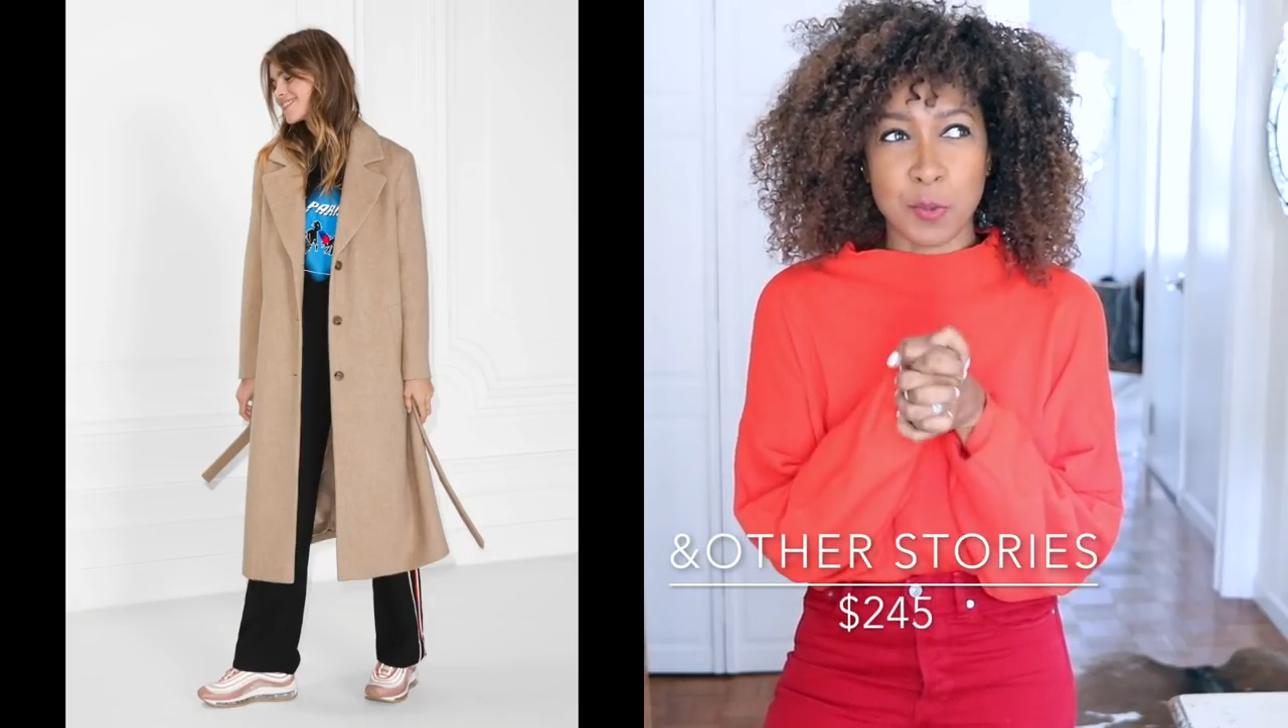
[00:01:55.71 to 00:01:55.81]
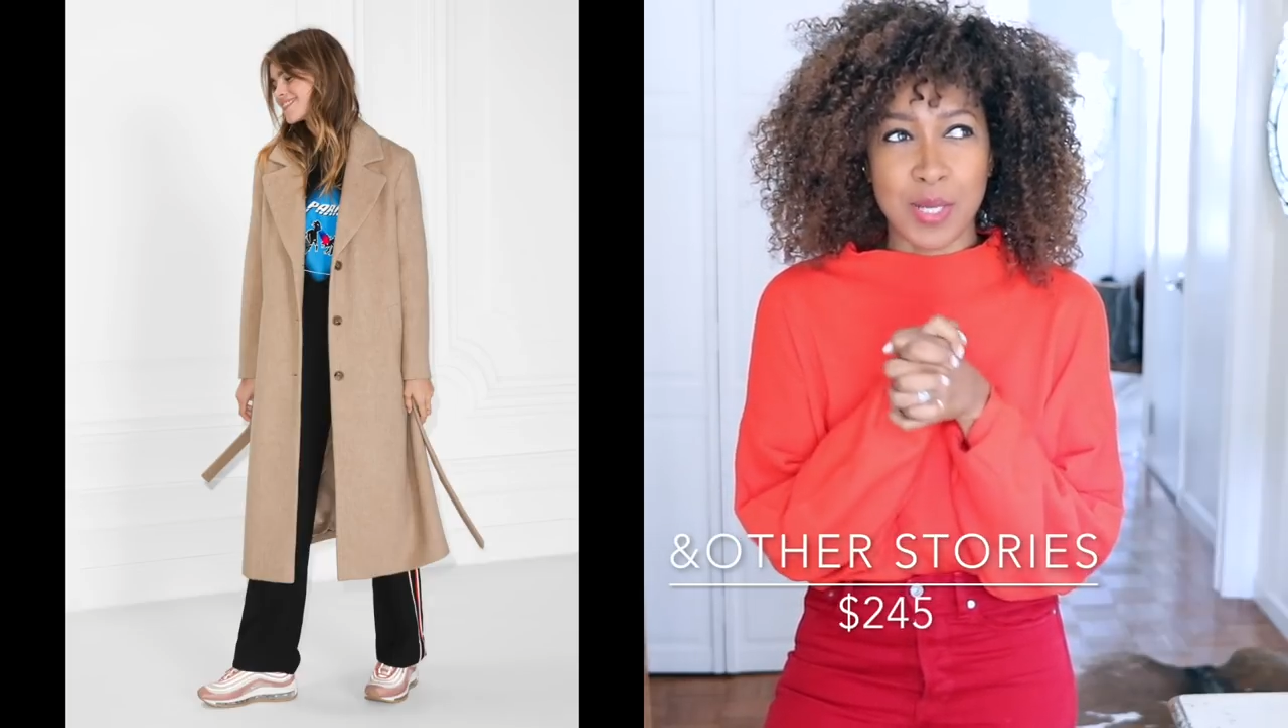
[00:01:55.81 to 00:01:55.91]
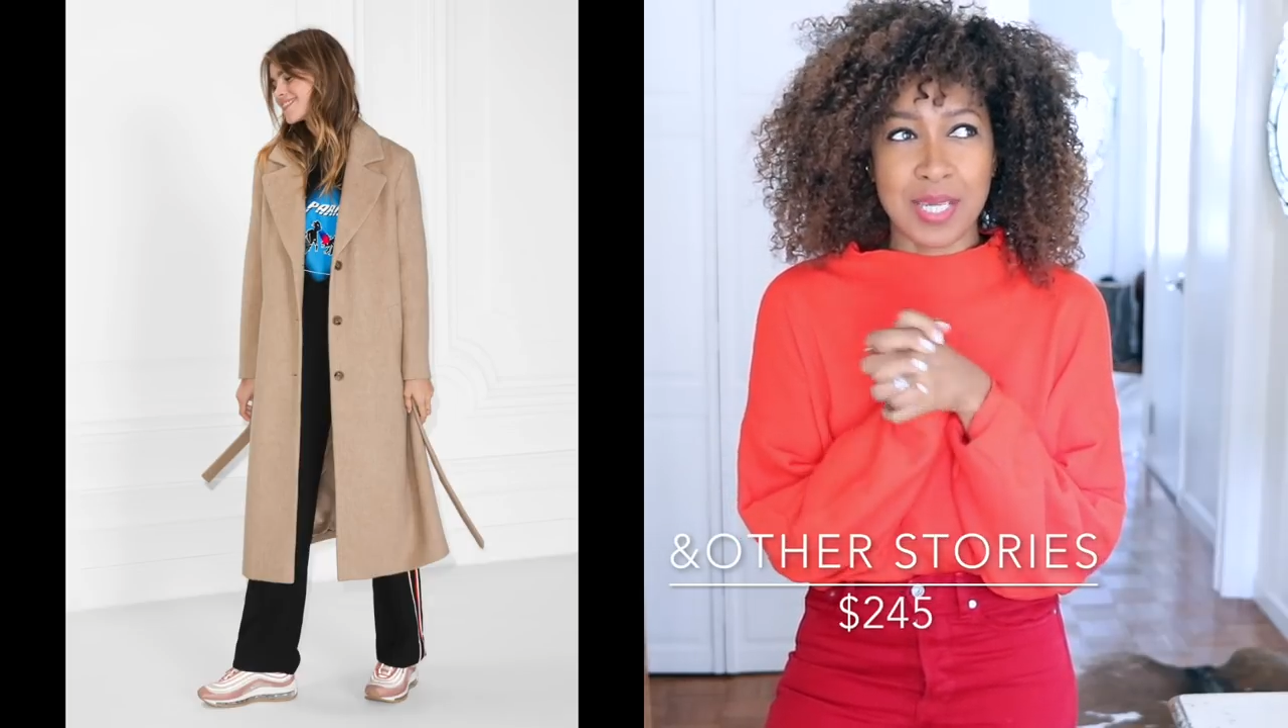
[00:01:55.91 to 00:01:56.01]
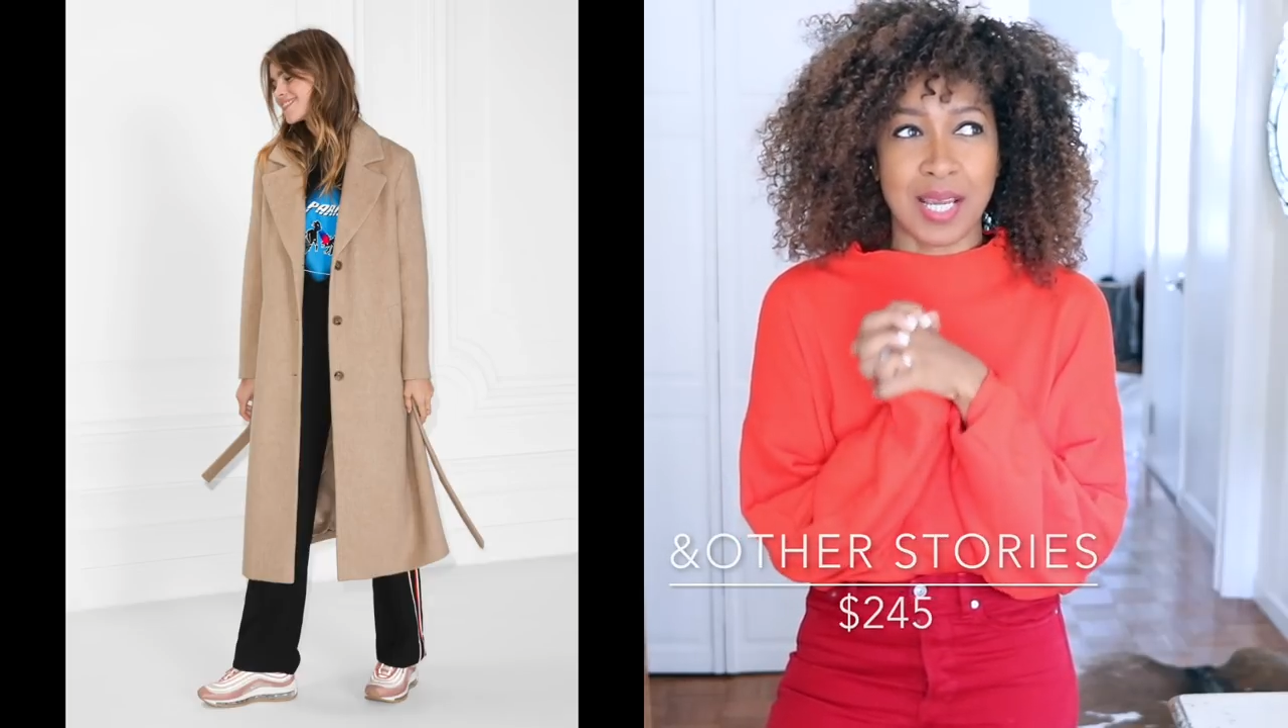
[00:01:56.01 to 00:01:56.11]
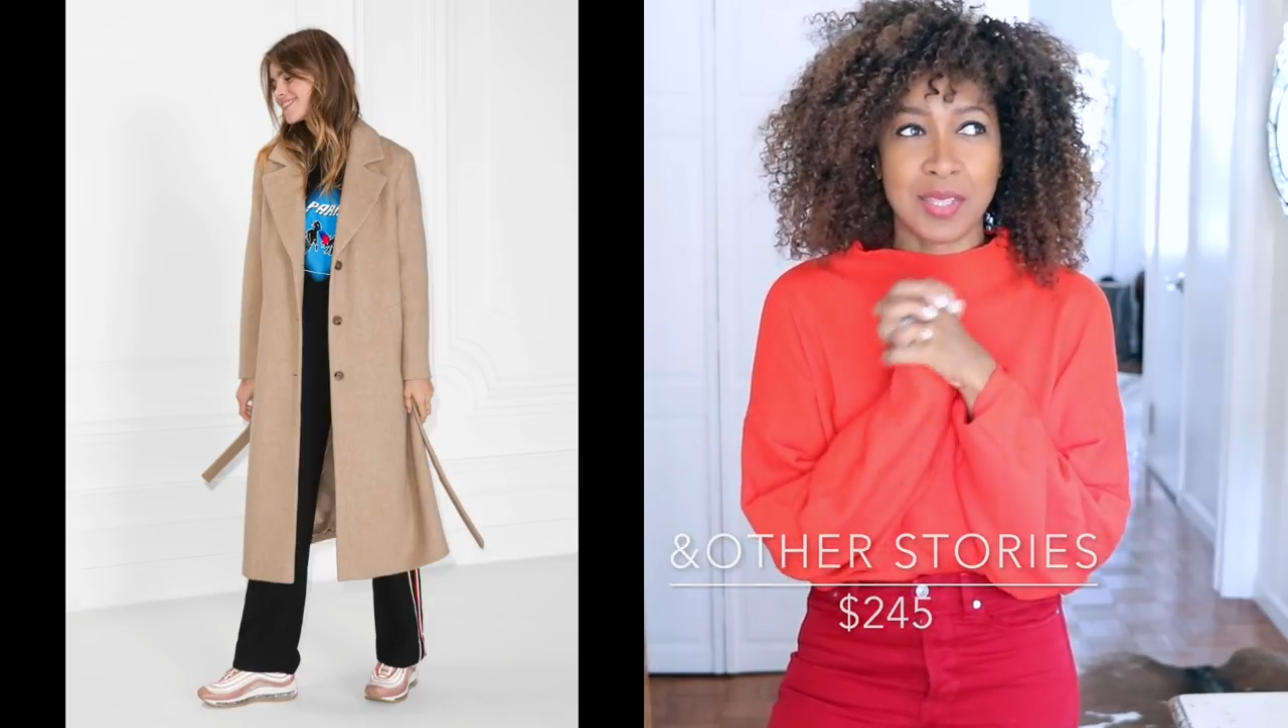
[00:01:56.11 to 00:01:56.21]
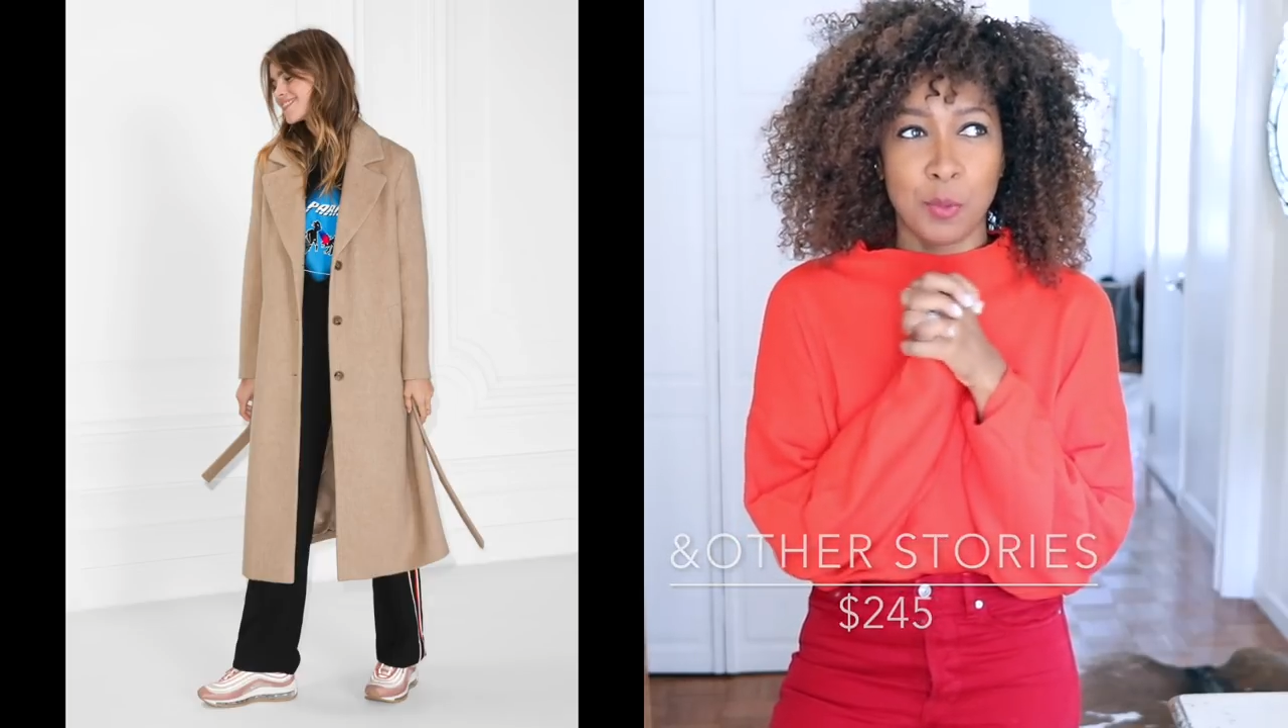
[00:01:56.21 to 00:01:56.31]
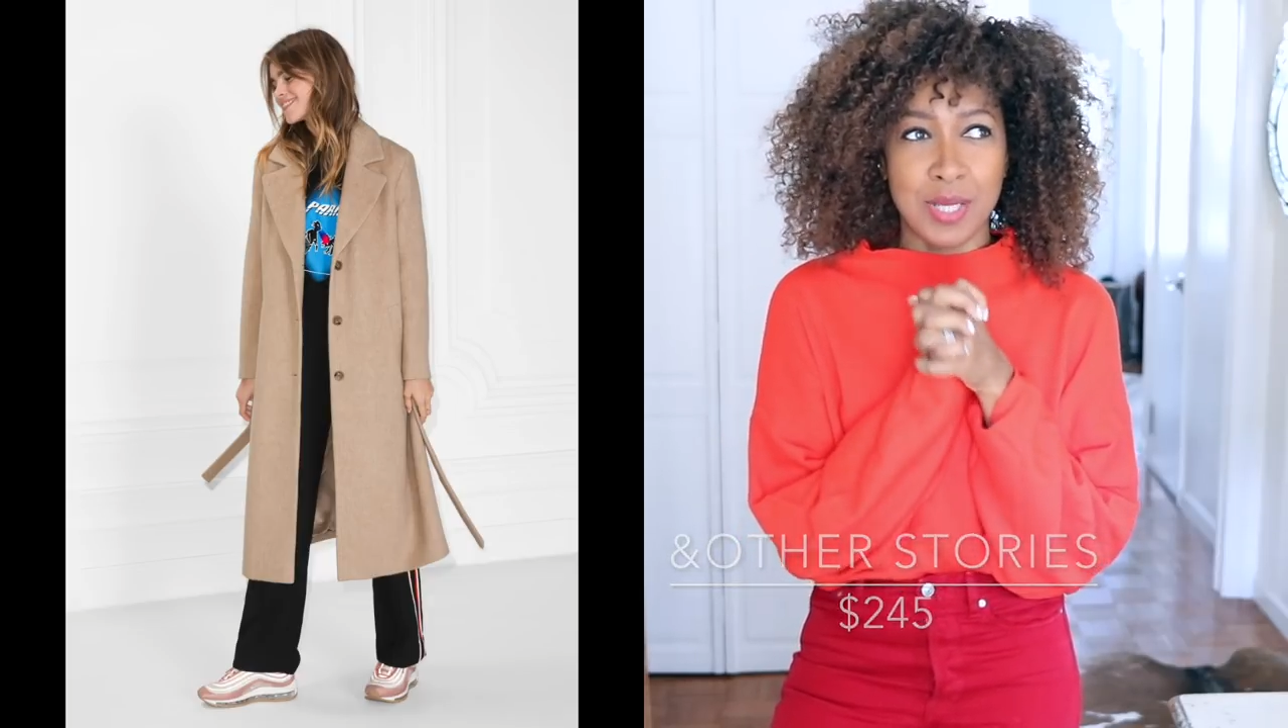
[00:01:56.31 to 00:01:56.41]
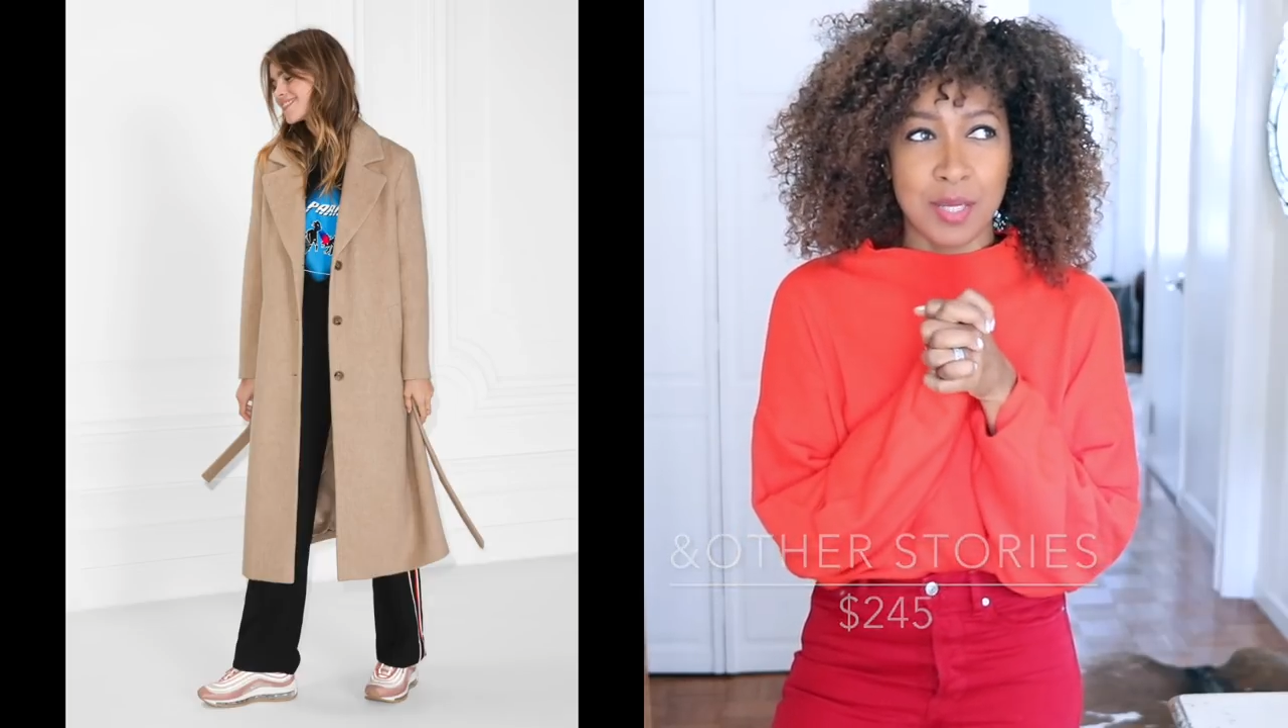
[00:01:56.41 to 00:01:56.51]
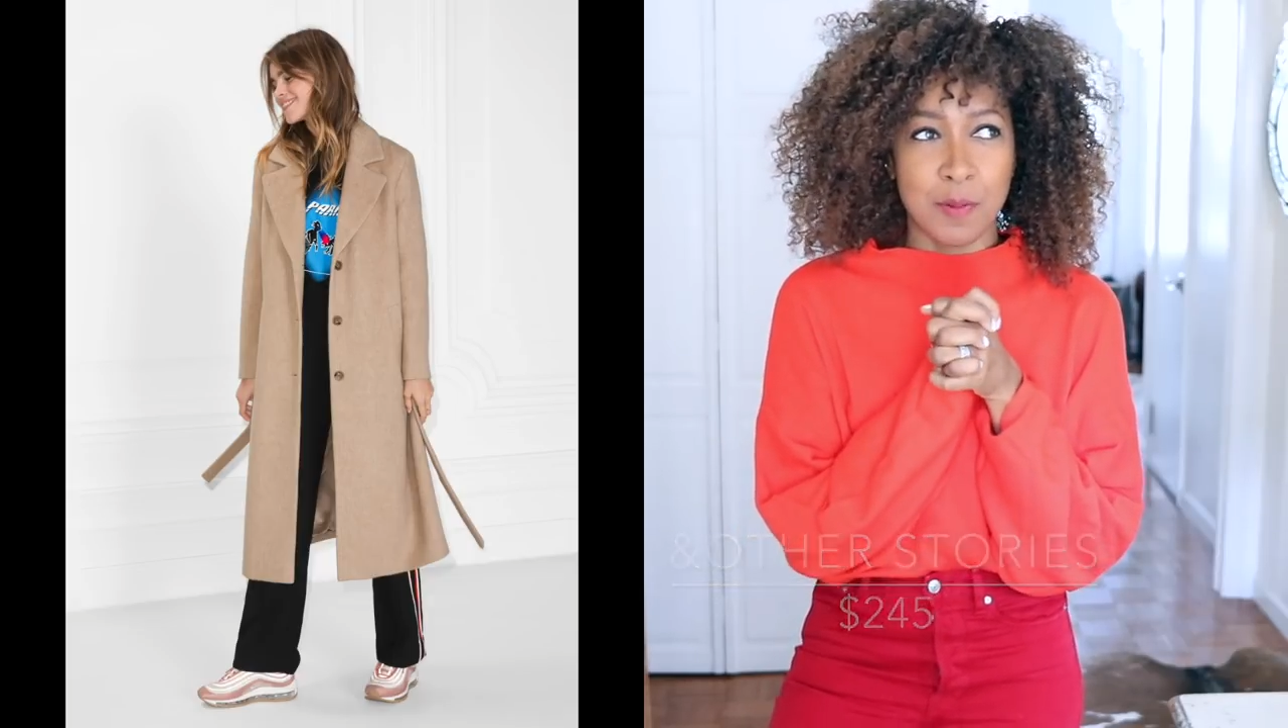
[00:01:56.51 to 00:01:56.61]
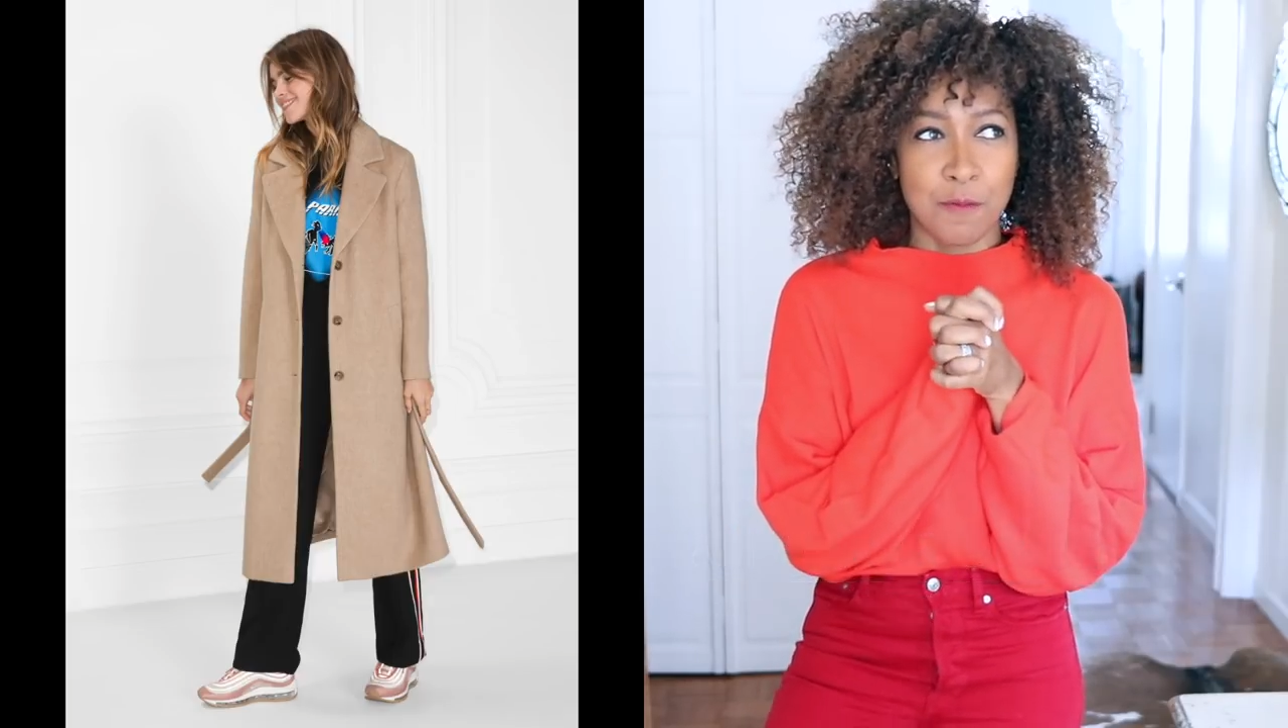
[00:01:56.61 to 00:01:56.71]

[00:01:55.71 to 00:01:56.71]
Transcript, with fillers: week and the week